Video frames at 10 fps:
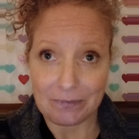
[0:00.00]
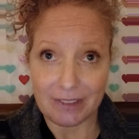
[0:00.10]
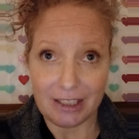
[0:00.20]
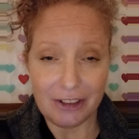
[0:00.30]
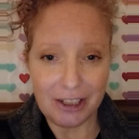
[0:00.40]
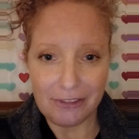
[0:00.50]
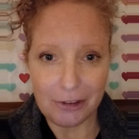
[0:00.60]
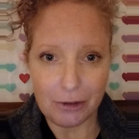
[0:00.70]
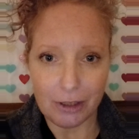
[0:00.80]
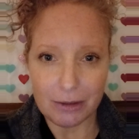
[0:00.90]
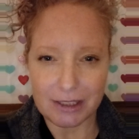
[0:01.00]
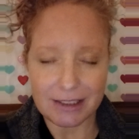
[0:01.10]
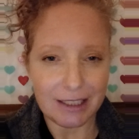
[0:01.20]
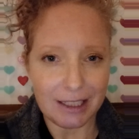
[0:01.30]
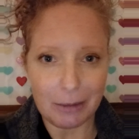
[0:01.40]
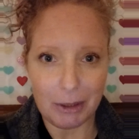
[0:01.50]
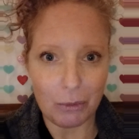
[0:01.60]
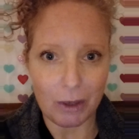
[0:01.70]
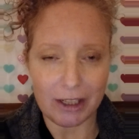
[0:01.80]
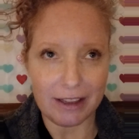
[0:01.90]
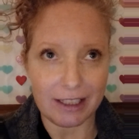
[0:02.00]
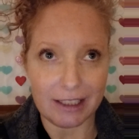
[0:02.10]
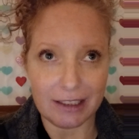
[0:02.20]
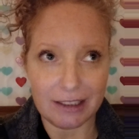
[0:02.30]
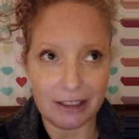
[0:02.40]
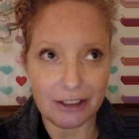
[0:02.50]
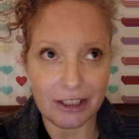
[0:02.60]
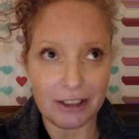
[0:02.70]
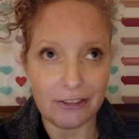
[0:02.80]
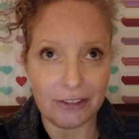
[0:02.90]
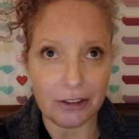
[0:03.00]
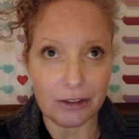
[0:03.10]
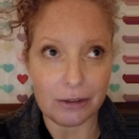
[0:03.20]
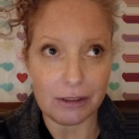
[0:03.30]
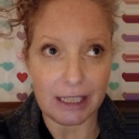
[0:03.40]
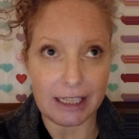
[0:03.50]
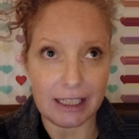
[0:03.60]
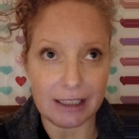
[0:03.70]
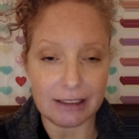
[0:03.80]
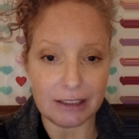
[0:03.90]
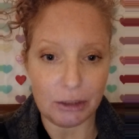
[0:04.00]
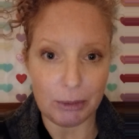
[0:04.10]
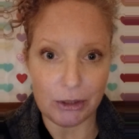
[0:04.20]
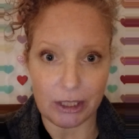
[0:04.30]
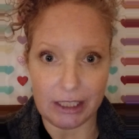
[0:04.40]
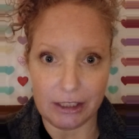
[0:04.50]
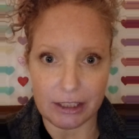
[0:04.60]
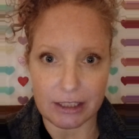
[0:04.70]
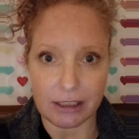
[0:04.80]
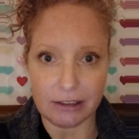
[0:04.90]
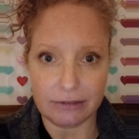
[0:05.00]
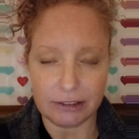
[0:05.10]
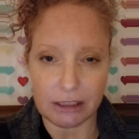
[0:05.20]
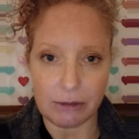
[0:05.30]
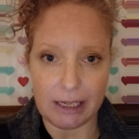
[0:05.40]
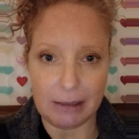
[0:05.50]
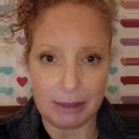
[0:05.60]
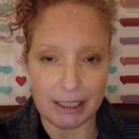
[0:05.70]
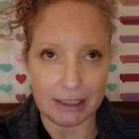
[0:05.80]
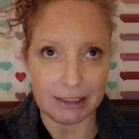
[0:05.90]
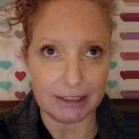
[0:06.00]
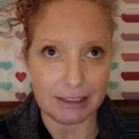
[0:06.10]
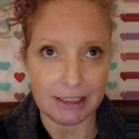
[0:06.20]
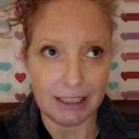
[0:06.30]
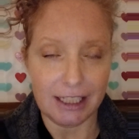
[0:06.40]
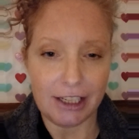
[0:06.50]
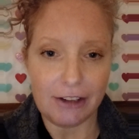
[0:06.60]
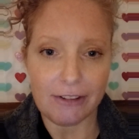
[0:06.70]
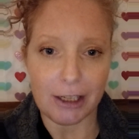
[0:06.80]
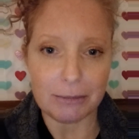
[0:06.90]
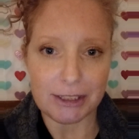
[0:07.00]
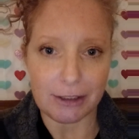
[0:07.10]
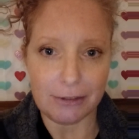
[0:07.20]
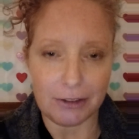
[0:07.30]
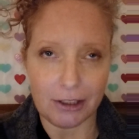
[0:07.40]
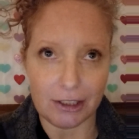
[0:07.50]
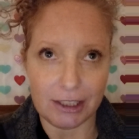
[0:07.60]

You're going to feel gross. It's not going to be worth it. You're going to feel like you betrayed yourself in a way because you've come so far.